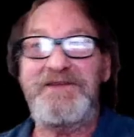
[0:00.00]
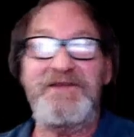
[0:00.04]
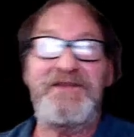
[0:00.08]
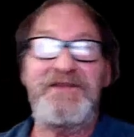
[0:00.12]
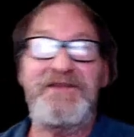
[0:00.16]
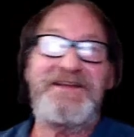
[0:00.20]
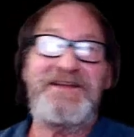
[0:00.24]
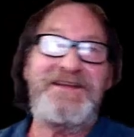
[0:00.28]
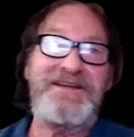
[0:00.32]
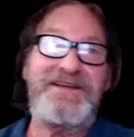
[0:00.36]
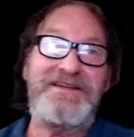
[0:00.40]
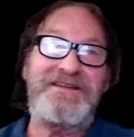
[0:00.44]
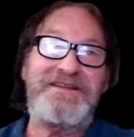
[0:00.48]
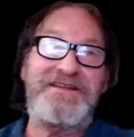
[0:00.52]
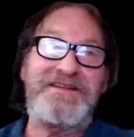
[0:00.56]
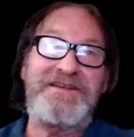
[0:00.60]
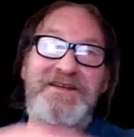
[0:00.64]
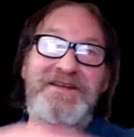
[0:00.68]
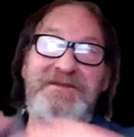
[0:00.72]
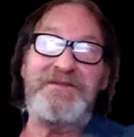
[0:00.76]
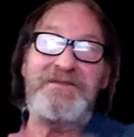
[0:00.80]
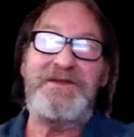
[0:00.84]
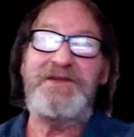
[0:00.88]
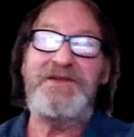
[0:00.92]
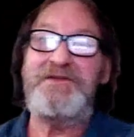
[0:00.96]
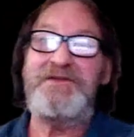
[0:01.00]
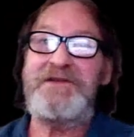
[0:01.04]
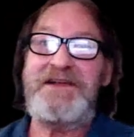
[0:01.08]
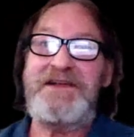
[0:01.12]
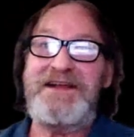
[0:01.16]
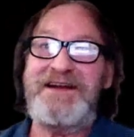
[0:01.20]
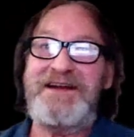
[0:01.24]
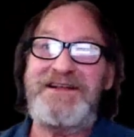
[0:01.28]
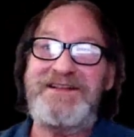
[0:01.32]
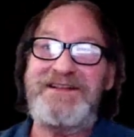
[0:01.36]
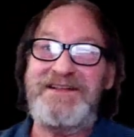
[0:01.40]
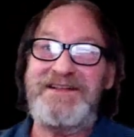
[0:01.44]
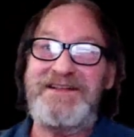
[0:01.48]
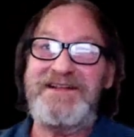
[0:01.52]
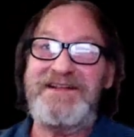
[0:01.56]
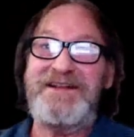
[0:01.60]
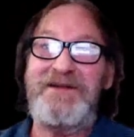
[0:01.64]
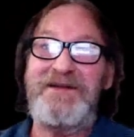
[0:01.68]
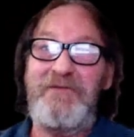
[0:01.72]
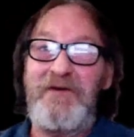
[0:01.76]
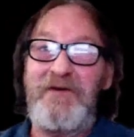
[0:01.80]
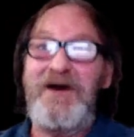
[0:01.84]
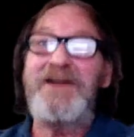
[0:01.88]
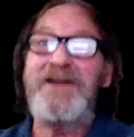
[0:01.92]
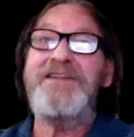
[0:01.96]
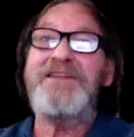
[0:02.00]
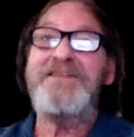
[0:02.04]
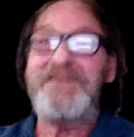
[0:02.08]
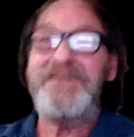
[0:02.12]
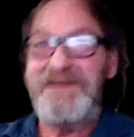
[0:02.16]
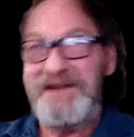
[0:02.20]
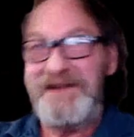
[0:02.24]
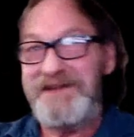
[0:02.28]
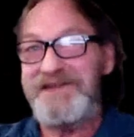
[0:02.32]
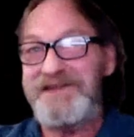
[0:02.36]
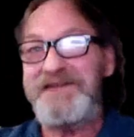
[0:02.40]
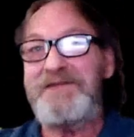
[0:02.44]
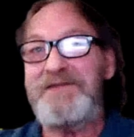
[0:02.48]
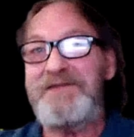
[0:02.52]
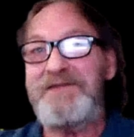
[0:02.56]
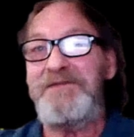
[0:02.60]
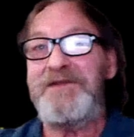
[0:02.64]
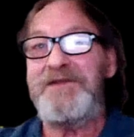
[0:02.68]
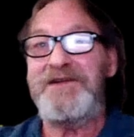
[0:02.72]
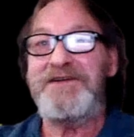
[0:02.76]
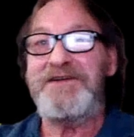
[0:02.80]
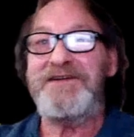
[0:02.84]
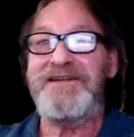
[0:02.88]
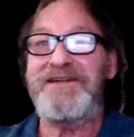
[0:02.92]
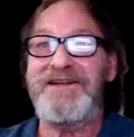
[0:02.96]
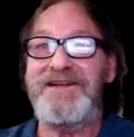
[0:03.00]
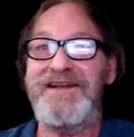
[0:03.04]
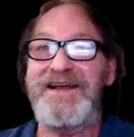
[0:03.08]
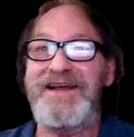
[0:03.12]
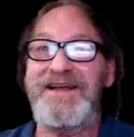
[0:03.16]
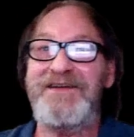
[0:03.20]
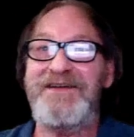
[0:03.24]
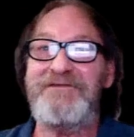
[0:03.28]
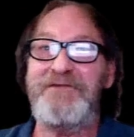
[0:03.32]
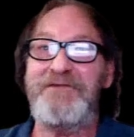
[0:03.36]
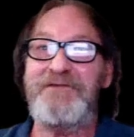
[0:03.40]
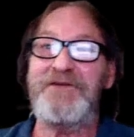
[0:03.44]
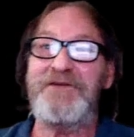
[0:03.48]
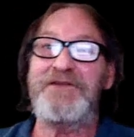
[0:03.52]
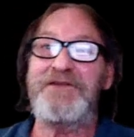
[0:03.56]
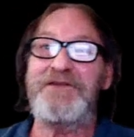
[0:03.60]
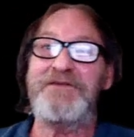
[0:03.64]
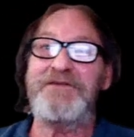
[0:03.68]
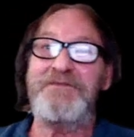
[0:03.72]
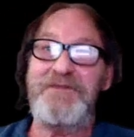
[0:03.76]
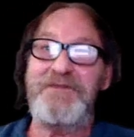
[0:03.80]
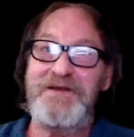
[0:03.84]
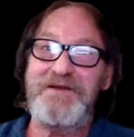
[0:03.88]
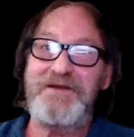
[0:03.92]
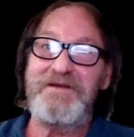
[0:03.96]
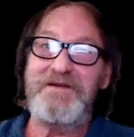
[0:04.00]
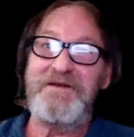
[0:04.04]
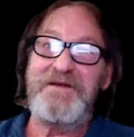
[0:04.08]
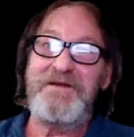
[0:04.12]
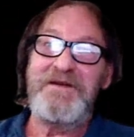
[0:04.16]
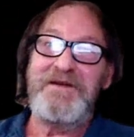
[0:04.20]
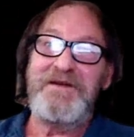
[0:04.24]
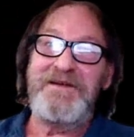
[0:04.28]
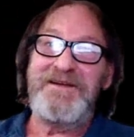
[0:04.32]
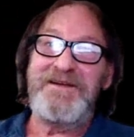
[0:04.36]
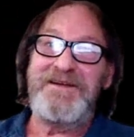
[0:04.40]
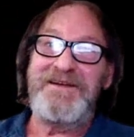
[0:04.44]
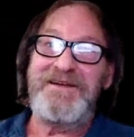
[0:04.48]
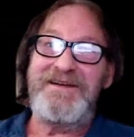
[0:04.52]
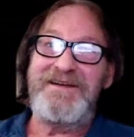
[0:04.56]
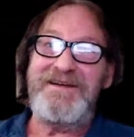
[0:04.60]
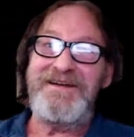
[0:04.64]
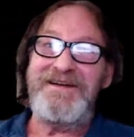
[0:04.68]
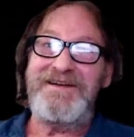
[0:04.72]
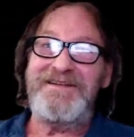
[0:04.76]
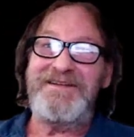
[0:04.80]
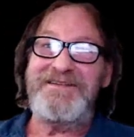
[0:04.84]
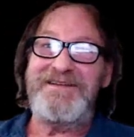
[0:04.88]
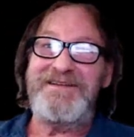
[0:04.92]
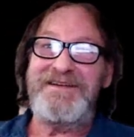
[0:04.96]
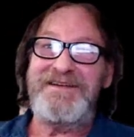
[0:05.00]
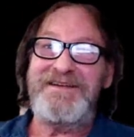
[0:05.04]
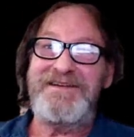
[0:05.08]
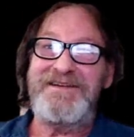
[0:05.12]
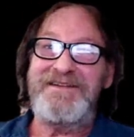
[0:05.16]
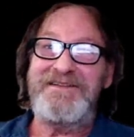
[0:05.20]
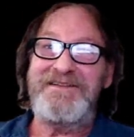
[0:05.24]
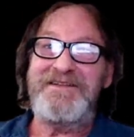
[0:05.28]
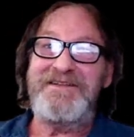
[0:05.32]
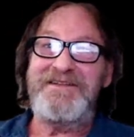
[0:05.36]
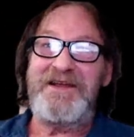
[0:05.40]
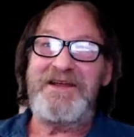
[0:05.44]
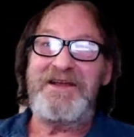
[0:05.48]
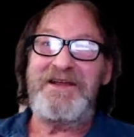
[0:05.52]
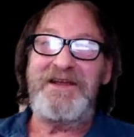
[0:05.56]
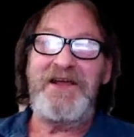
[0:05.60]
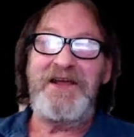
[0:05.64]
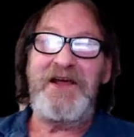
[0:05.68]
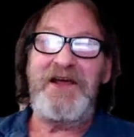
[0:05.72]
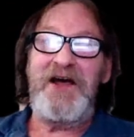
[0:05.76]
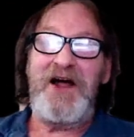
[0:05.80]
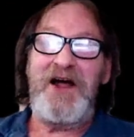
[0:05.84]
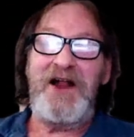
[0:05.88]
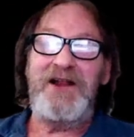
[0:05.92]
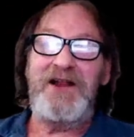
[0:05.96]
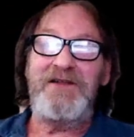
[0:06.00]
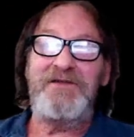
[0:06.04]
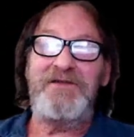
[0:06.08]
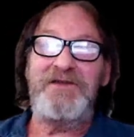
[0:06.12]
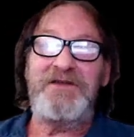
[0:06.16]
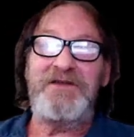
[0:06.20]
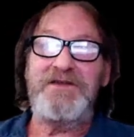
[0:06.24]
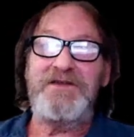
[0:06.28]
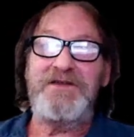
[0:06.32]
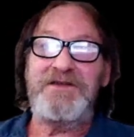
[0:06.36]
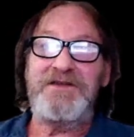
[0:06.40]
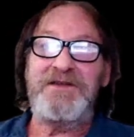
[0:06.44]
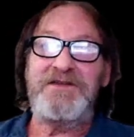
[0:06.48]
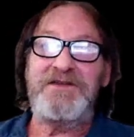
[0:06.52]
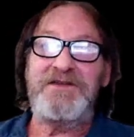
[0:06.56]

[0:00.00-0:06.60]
so the kids can be doing anything they want to. It's simply going to land for them, kind of thing. Like all of those